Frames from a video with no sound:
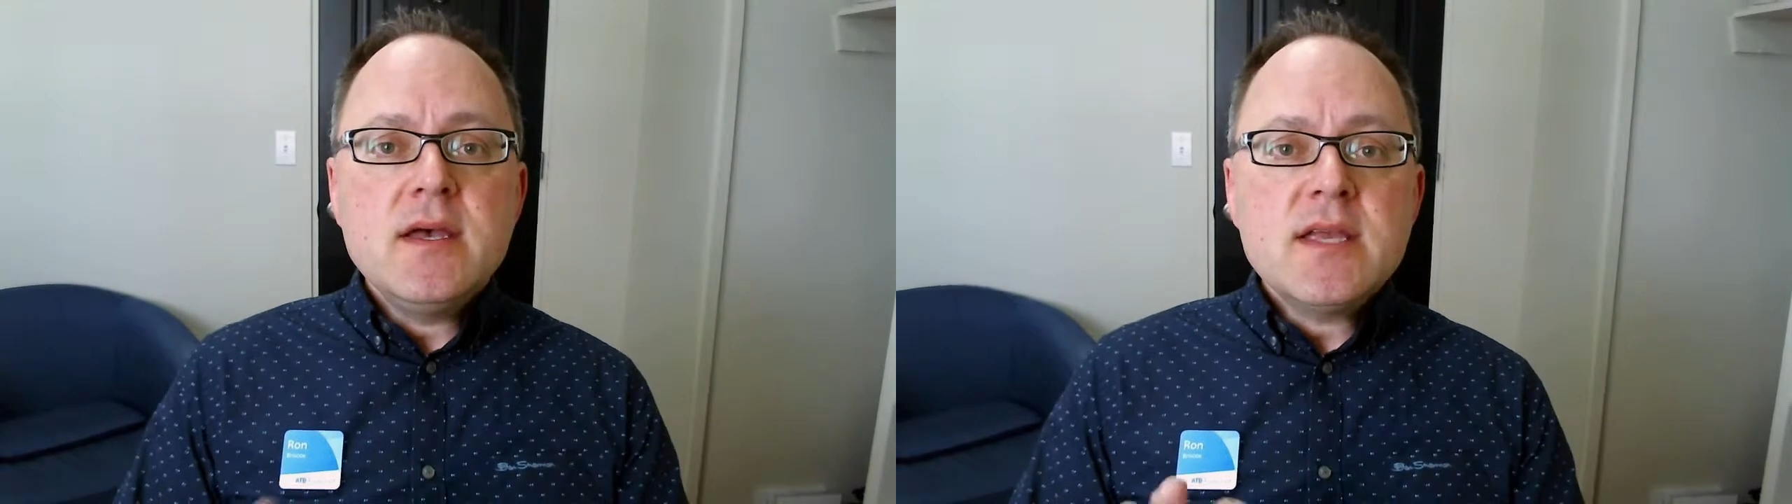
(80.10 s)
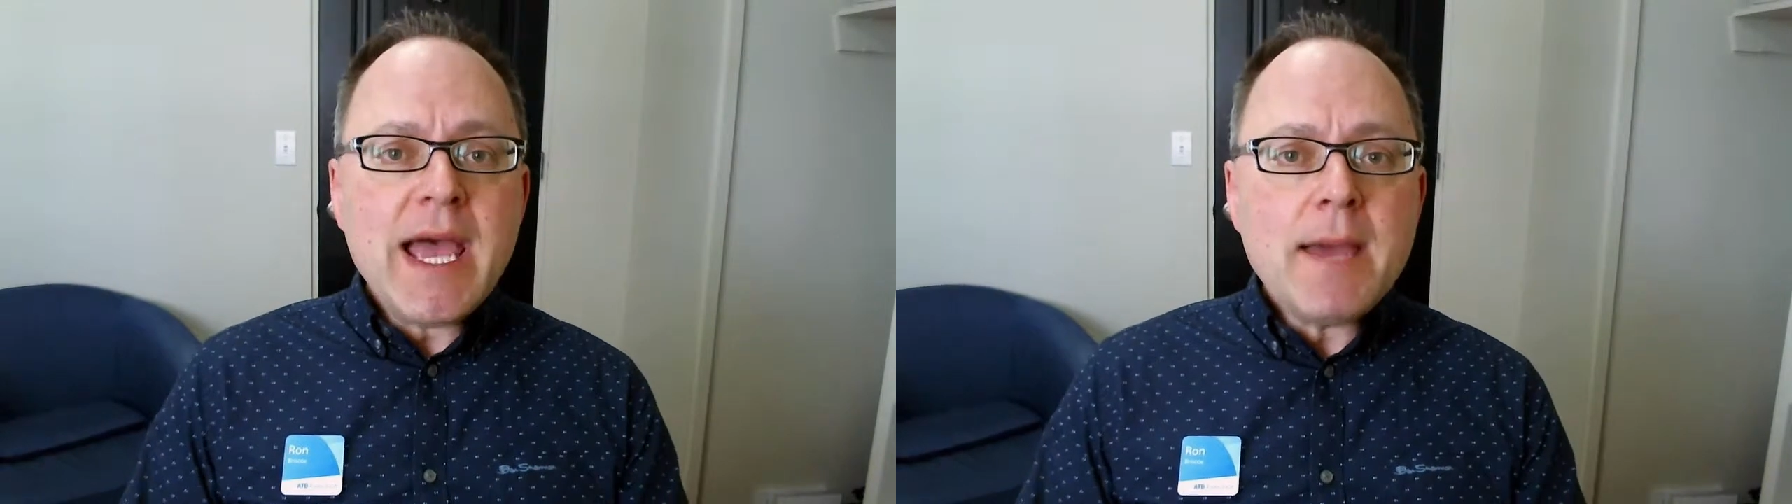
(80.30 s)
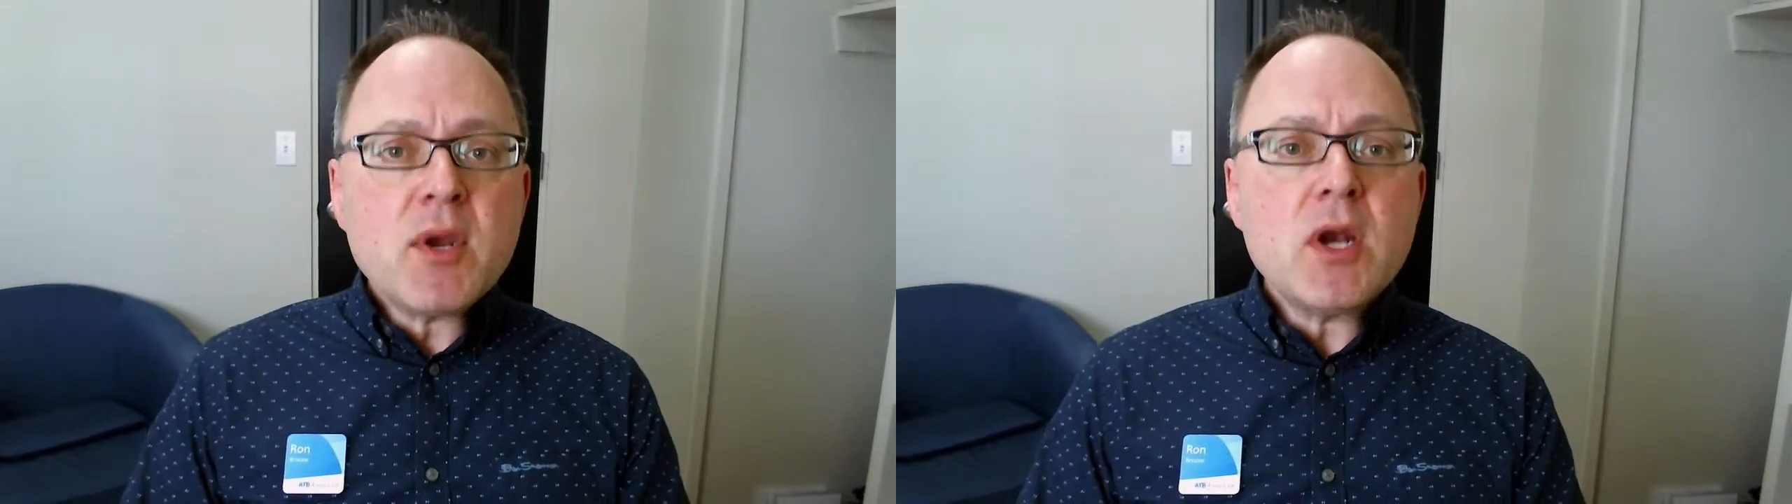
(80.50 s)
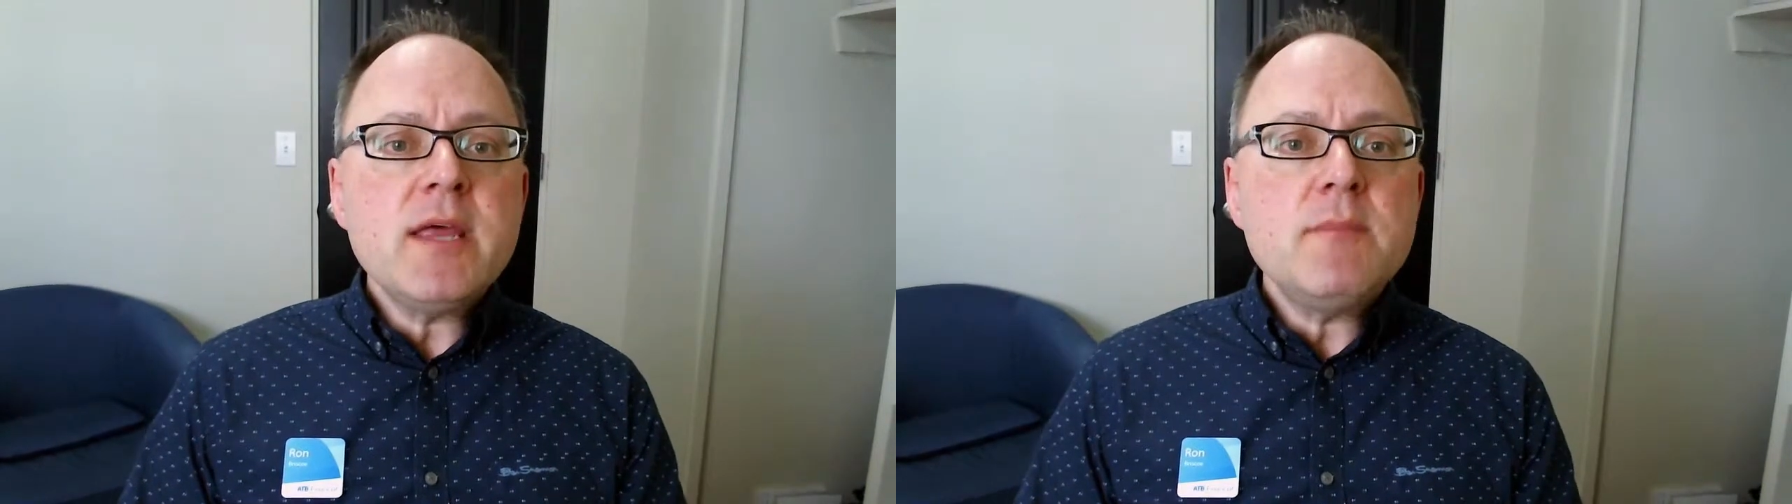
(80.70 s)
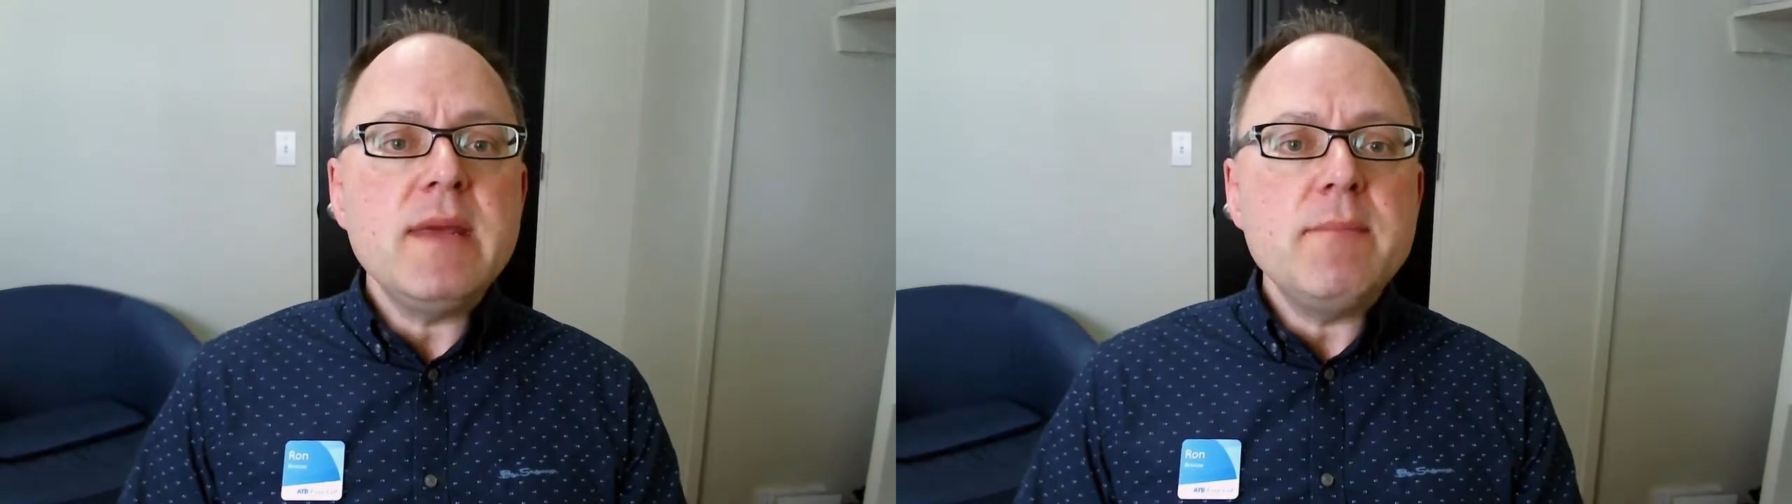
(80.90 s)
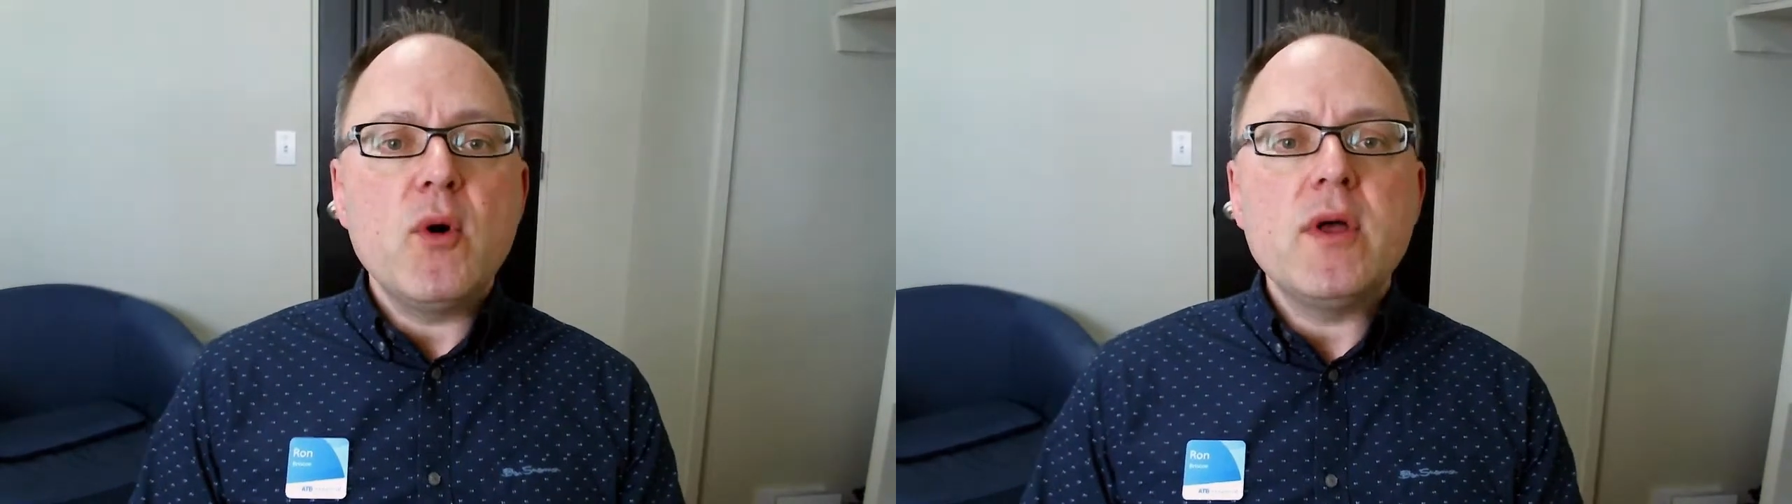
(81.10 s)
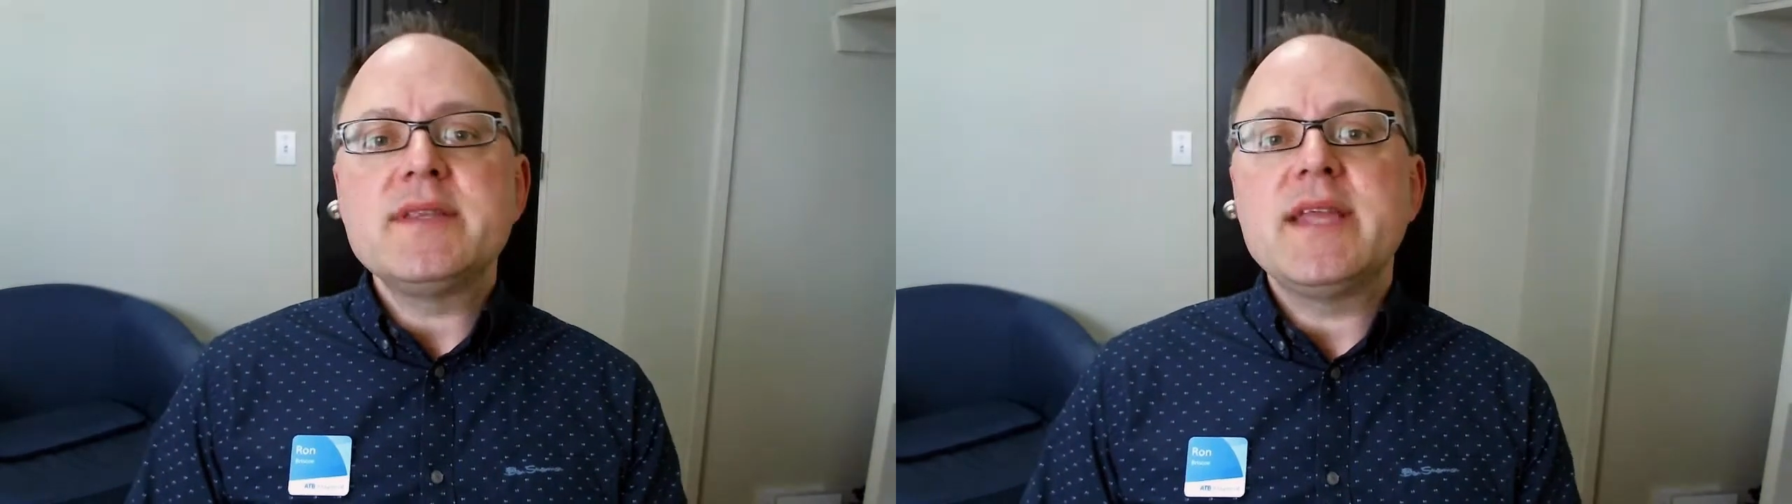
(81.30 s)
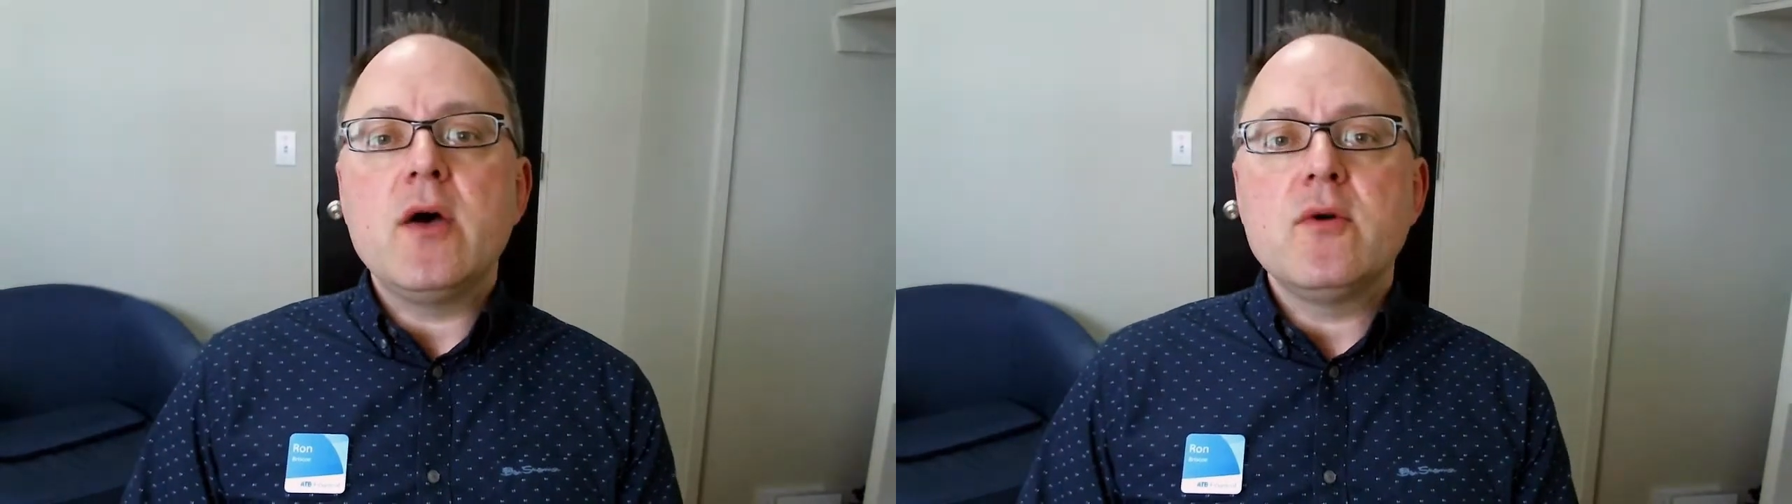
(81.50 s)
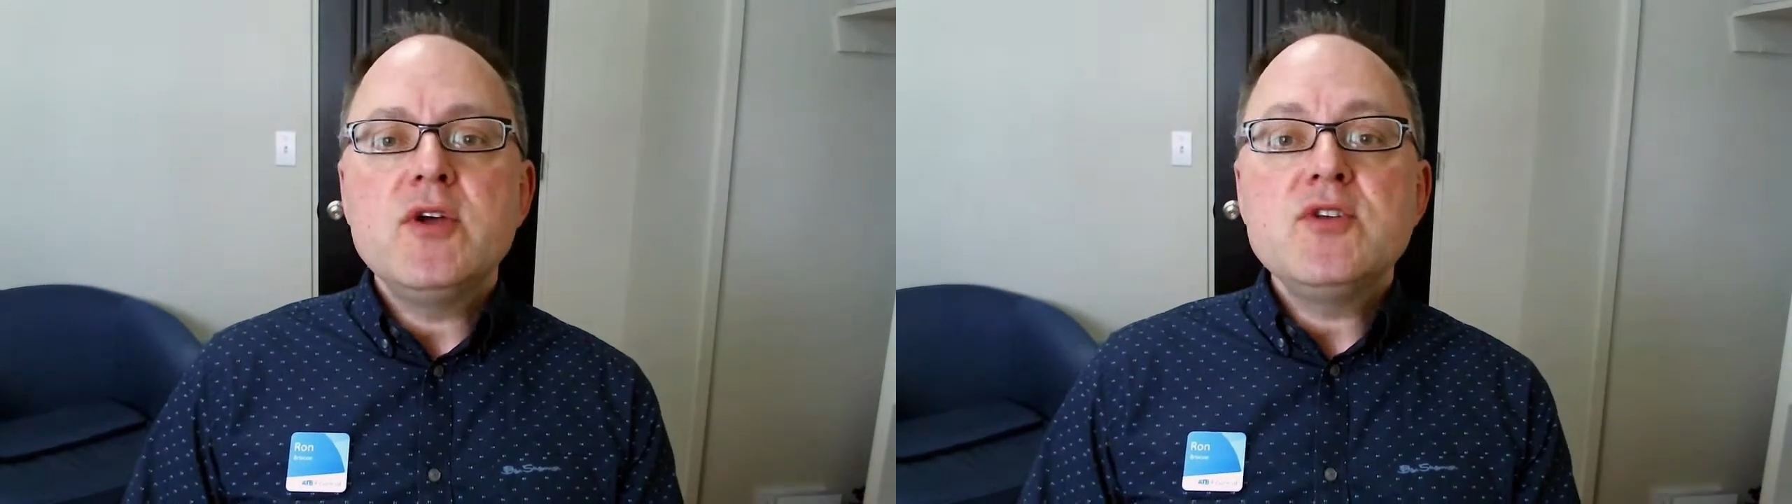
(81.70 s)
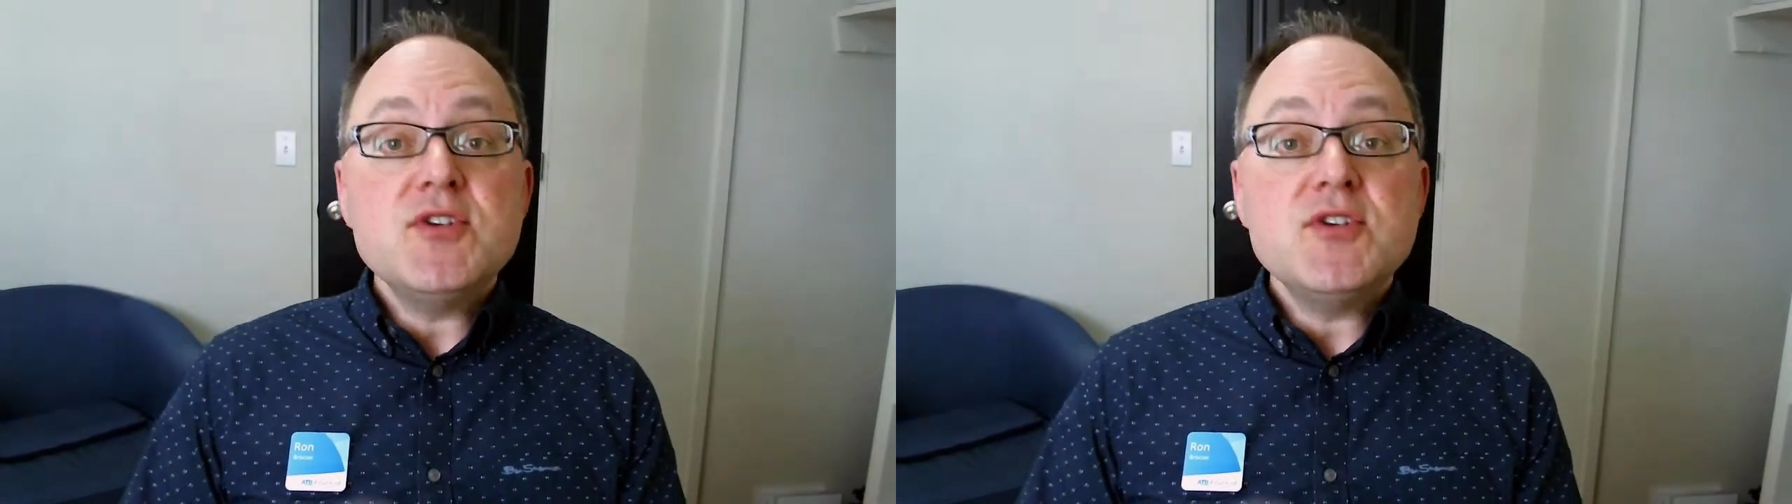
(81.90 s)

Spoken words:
Capital can be boiled down